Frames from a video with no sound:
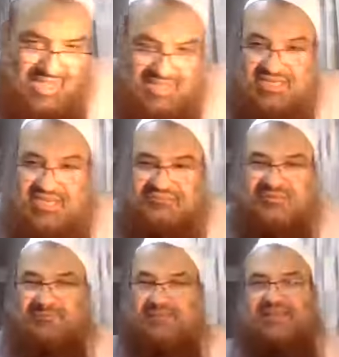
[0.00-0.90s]
And if
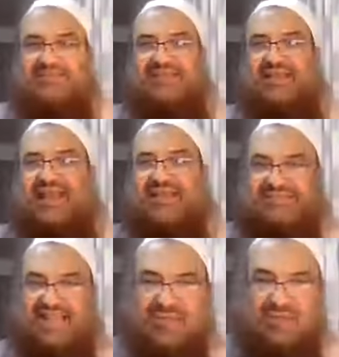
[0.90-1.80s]
the person said
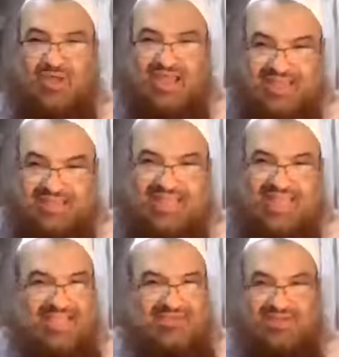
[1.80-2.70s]
as-salamu
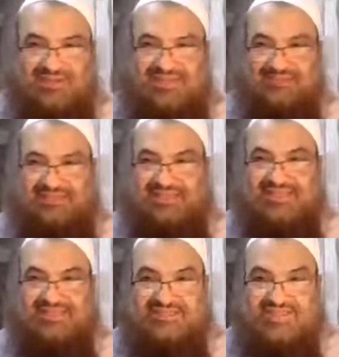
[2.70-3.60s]
alayka, ayyuhan nabi,
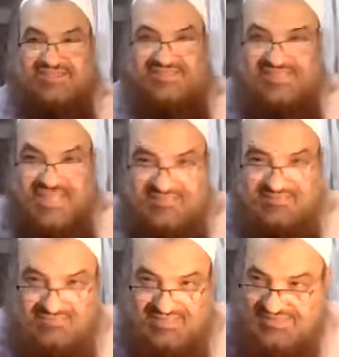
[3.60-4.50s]
it does not
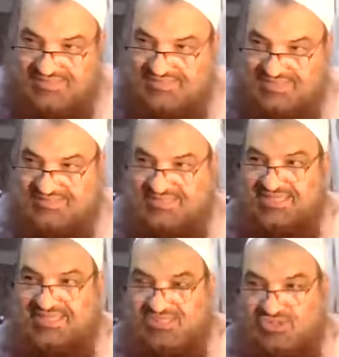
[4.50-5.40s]
mean that
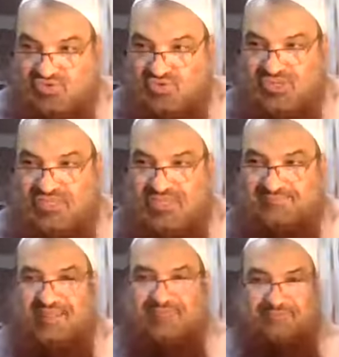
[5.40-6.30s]
he is talking
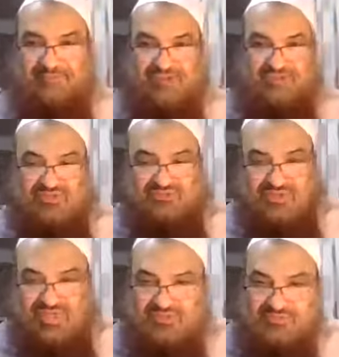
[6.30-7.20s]
about the Prophet of
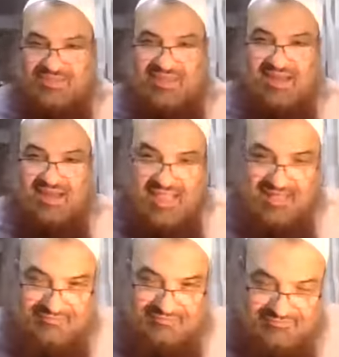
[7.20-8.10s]
Allah to be
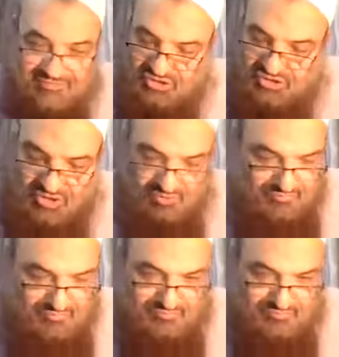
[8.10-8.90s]
alive. No.